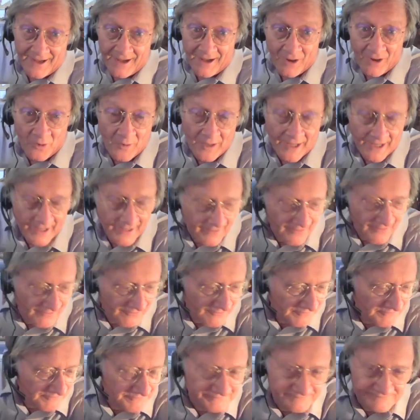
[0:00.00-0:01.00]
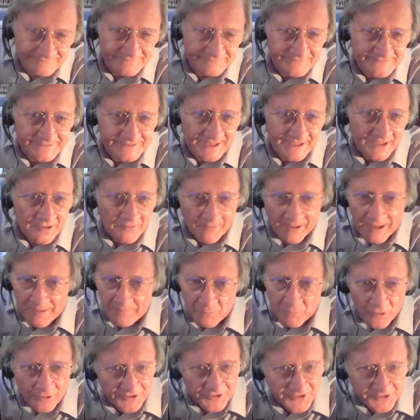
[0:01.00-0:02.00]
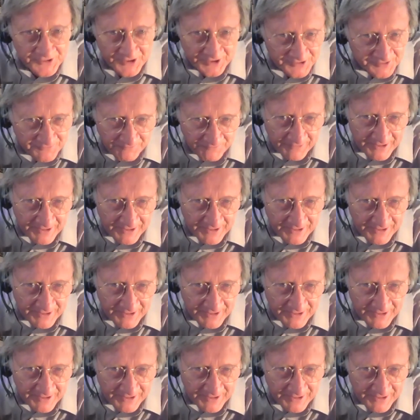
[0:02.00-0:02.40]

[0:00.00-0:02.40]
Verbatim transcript: oh, hell, Del Rey Books just